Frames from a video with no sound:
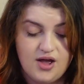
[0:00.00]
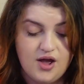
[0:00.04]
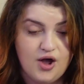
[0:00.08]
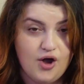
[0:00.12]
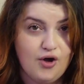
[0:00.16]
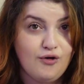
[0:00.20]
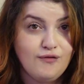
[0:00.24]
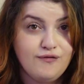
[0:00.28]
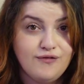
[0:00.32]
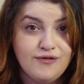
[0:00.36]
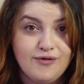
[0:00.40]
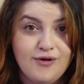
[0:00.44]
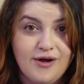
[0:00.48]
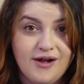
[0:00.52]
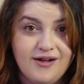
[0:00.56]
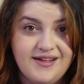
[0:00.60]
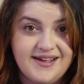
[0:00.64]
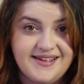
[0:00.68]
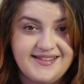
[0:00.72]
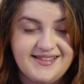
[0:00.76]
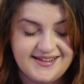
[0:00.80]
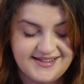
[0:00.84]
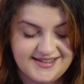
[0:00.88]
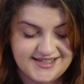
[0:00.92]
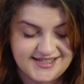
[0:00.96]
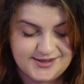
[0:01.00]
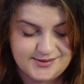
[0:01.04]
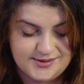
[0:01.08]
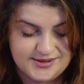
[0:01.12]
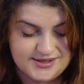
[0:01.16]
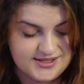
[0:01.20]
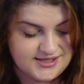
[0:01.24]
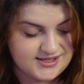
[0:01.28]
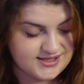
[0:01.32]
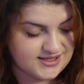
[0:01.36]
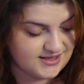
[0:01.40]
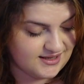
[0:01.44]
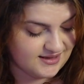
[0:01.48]
Overall, I think this
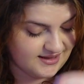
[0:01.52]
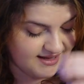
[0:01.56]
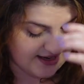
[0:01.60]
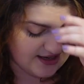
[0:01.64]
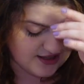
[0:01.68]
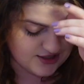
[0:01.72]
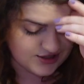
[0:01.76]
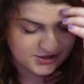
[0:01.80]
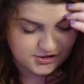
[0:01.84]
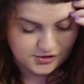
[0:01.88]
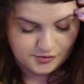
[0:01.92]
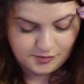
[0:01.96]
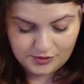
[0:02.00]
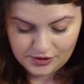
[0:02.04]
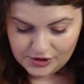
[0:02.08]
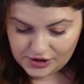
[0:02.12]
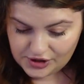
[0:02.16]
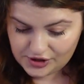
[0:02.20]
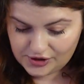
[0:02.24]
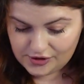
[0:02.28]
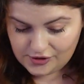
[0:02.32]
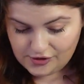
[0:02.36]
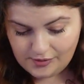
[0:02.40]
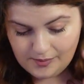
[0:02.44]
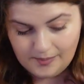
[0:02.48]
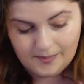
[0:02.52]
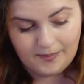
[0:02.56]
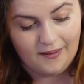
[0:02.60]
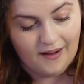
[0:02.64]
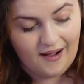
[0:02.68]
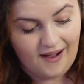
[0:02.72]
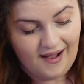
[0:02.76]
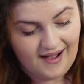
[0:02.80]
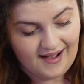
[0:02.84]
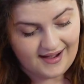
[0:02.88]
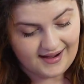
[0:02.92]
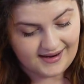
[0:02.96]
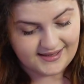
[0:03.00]
was like a super cute
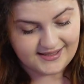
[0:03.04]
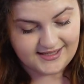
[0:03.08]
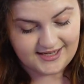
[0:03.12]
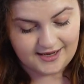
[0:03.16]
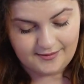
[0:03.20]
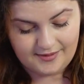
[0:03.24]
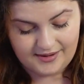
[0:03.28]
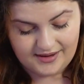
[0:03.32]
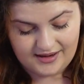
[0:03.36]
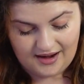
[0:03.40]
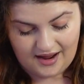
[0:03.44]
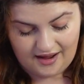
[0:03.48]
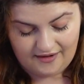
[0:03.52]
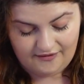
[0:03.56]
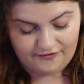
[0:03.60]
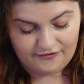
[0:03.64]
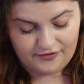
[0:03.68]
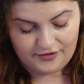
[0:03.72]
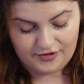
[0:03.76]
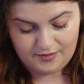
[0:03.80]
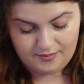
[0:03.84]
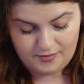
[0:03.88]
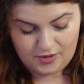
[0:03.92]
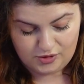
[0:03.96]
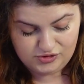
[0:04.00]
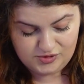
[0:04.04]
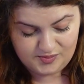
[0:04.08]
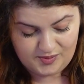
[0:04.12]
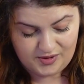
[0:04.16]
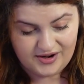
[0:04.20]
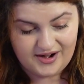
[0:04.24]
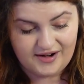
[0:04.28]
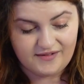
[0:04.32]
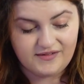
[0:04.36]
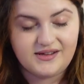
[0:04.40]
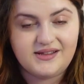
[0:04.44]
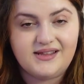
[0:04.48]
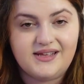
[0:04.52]
box. I mean, for the most part,
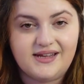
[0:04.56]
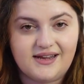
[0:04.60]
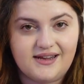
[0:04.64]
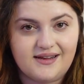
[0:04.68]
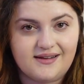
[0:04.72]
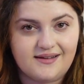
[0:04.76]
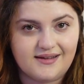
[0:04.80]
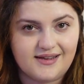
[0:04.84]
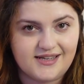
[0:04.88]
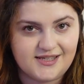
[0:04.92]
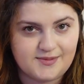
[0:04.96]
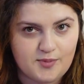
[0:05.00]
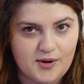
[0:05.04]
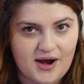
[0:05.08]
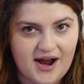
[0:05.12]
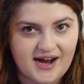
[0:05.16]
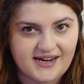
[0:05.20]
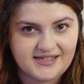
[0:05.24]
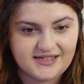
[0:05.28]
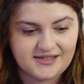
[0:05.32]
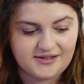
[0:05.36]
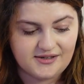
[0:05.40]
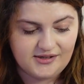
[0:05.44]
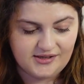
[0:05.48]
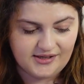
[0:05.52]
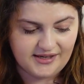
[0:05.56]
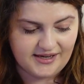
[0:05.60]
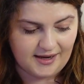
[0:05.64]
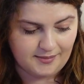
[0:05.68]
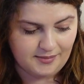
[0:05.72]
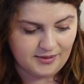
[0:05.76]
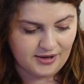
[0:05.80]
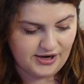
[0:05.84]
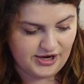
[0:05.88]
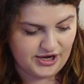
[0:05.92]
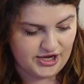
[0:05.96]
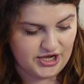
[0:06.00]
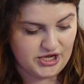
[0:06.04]
everything is practical and I'm
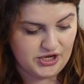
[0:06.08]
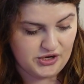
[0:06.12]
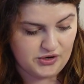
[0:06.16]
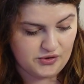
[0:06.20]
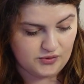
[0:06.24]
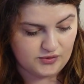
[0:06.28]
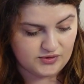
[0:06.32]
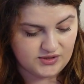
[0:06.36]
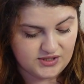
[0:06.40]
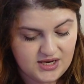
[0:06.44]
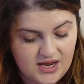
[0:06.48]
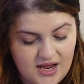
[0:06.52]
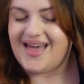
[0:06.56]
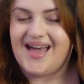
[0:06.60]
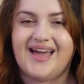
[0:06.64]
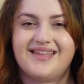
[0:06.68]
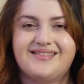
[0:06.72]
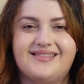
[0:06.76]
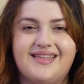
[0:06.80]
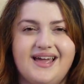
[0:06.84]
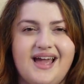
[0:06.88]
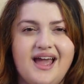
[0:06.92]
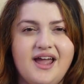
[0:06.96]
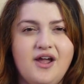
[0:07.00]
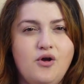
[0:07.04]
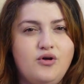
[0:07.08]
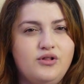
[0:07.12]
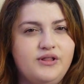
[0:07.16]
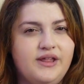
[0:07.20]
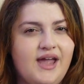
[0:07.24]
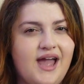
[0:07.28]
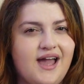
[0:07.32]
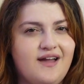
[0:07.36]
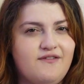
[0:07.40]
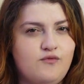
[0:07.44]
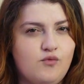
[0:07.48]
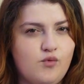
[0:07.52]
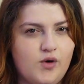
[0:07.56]
gonna use. I think I only
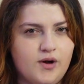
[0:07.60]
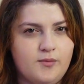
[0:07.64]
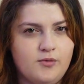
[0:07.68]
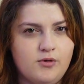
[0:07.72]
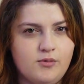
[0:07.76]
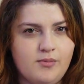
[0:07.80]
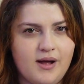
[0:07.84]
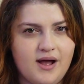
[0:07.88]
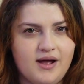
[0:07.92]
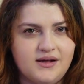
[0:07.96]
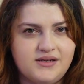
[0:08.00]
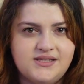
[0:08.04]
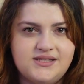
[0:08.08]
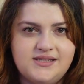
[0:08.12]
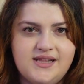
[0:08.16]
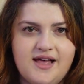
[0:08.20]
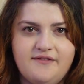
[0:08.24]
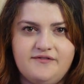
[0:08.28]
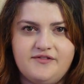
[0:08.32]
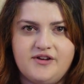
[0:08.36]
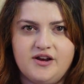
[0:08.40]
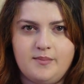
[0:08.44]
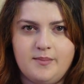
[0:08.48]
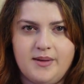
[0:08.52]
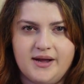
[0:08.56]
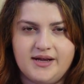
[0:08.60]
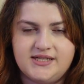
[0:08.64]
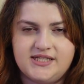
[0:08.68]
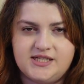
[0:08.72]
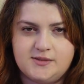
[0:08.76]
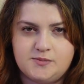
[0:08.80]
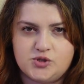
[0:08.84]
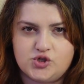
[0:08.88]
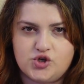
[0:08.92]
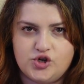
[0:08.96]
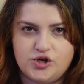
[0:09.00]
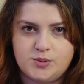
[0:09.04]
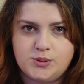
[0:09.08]
have one more box left in my
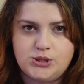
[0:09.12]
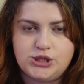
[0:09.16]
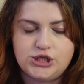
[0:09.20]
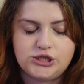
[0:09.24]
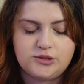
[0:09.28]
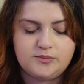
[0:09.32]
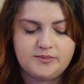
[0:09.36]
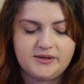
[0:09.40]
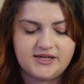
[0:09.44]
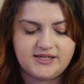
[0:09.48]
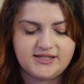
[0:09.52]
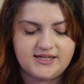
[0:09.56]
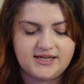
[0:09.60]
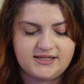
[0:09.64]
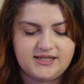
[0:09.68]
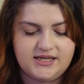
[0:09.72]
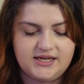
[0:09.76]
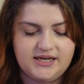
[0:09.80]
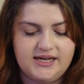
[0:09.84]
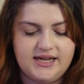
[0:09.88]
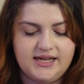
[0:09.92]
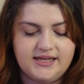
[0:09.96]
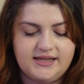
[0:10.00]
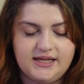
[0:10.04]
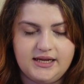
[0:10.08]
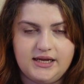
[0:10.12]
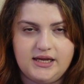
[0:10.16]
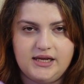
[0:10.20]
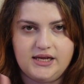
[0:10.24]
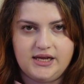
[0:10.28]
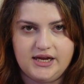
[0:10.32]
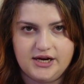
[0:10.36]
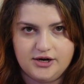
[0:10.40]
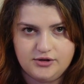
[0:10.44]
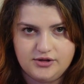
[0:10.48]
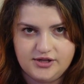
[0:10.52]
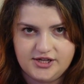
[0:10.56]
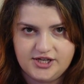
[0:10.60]
subscription because I did get the
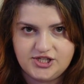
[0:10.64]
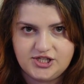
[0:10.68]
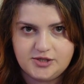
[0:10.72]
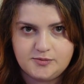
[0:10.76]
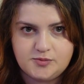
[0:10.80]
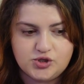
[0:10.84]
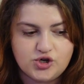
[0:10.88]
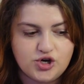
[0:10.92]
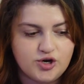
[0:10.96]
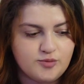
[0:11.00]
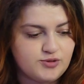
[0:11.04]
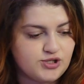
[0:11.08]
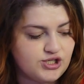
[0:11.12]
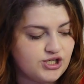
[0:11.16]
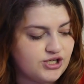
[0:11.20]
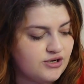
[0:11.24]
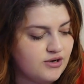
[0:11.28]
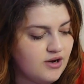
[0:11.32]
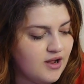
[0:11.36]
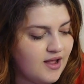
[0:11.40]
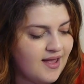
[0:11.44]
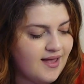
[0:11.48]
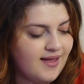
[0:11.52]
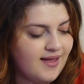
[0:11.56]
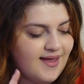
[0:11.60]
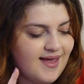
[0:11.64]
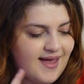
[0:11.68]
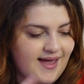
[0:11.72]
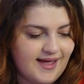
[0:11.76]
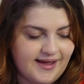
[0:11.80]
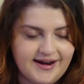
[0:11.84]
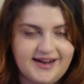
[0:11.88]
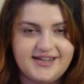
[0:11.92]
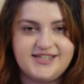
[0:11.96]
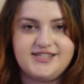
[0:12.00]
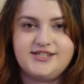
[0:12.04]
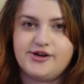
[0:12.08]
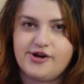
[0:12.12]
yearly subscription and
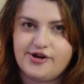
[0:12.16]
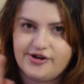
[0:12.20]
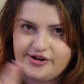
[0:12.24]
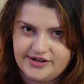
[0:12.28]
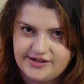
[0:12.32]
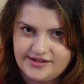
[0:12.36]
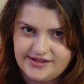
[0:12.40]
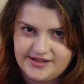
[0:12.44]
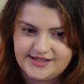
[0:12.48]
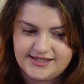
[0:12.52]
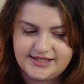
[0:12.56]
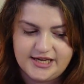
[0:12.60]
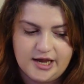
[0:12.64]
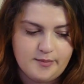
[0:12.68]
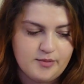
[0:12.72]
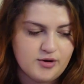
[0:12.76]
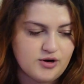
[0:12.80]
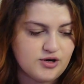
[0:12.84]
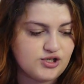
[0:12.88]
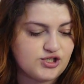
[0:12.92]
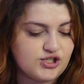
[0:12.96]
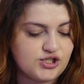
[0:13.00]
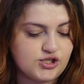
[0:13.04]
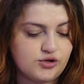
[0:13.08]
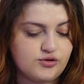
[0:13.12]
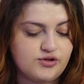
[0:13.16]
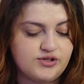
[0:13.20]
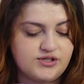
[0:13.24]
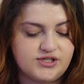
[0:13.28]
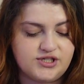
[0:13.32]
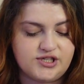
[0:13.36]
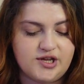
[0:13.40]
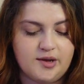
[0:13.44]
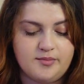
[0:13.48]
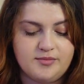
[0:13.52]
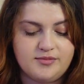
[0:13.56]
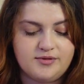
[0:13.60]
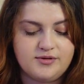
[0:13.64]
I started in the summer. So the
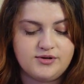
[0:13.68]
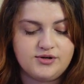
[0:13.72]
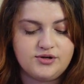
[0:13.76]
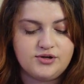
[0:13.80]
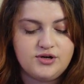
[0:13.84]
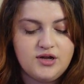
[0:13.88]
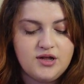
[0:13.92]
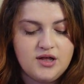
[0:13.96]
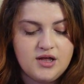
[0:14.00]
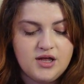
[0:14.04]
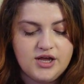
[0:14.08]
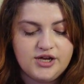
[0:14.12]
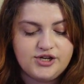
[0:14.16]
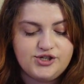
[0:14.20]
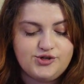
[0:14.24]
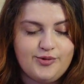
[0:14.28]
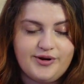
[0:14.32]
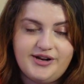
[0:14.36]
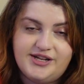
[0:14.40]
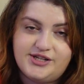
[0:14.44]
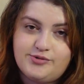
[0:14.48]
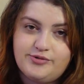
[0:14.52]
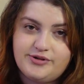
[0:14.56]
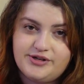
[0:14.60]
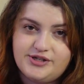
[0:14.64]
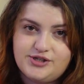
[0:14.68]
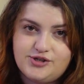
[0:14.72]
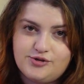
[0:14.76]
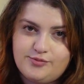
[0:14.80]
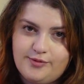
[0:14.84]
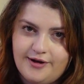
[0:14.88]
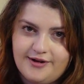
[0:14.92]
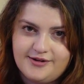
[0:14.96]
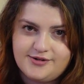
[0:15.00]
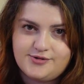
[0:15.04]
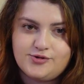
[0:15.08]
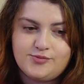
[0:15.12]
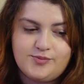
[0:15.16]
summer 2022
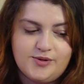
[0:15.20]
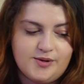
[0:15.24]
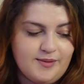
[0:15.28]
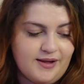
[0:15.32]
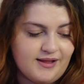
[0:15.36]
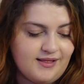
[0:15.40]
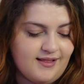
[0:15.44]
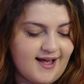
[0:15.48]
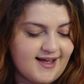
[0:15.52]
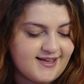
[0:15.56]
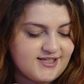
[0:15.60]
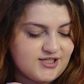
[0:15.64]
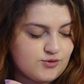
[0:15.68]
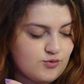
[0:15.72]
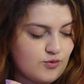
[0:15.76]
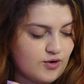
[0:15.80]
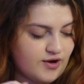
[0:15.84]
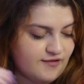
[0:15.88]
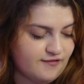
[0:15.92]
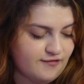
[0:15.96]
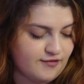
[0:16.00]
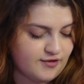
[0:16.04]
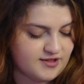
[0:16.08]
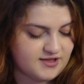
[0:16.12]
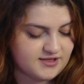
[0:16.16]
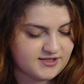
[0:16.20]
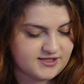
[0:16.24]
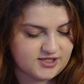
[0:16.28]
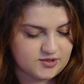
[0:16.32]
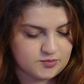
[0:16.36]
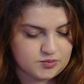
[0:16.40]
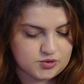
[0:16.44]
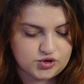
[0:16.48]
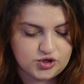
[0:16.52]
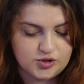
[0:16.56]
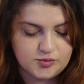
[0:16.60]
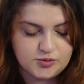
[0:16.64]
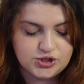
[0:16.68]
box will be my last one for this
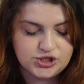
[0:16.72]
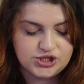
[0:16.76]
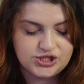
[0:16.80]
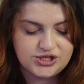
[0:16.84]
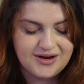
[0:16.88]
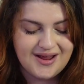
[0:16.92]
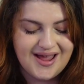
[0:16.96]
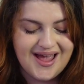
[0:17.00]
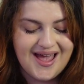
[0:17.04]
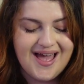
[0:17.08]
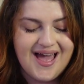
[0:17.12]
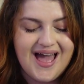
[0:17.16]
subscription.